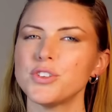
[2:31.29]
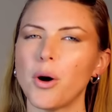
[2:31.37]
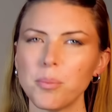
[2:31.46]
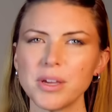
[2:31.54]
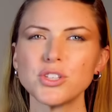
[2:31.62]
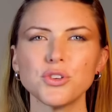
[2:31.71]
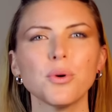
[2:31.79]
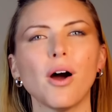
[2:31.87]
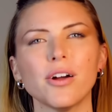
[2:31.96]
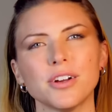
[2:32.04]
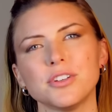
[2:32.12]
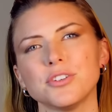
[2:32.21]
Don't be too
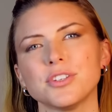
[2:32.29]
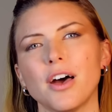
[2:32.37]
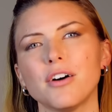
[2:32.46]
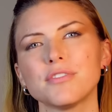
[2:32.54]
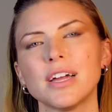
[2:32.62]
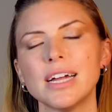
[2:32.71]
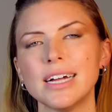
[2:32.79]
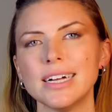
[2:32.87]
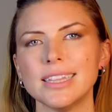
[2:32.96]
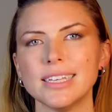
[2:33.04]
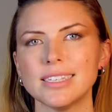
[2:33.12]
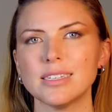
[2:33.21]
hard on yourself.
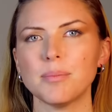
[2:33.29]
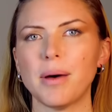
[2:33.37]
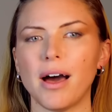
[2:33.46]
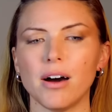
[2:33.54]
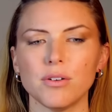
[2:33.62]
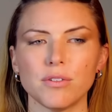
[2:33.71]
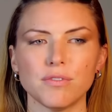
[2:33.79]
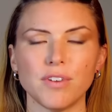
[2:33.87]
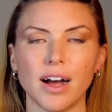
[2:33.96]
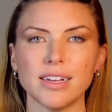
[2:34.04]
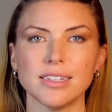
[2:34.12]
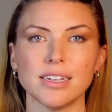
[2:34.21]
This is about
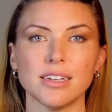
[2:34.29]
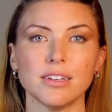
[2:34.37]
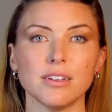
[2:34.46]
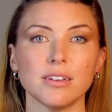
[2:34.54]
finding